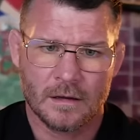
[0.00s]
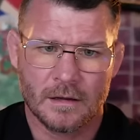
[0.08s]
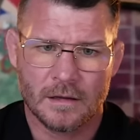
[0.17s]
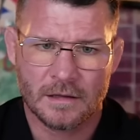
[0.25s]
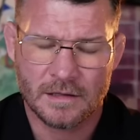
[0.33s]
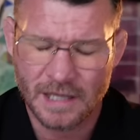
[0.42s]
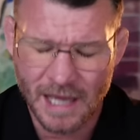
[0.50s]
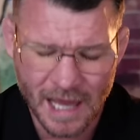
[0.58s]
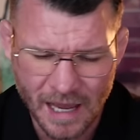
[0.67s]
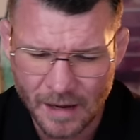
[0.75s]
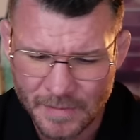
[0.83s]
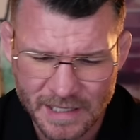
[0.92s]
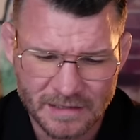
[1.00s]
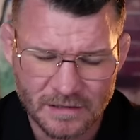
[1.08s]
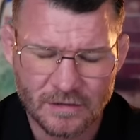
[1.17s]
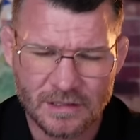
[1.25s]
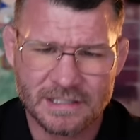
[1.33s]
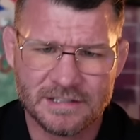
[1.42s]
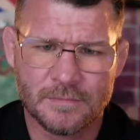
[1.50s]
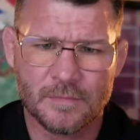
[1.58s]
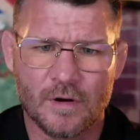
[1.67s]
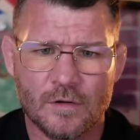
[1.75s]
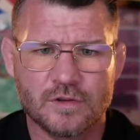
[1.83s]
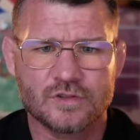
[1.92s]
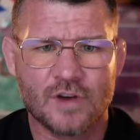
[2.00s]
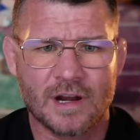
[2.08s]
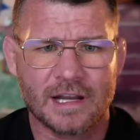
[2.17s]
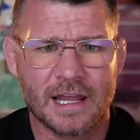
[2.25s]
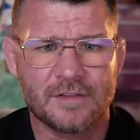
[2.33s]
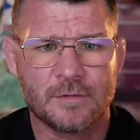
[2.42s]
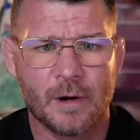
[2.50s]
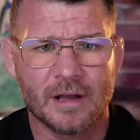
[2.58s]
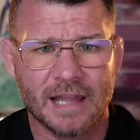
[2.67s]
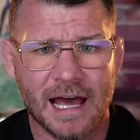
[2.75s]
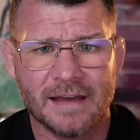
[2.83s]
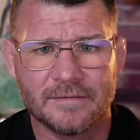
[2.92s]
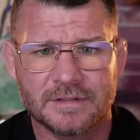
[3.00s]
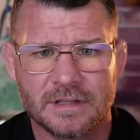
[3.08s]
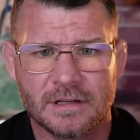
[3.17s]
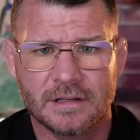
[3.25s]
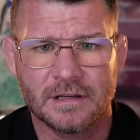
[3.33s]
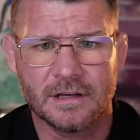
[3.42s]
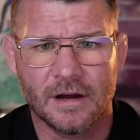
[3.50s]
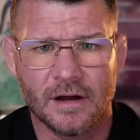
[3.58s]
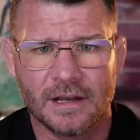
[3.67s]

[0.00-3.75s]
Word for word: Yeah. I mean, look, listen, we're all just trying to get through our lives, you know, and,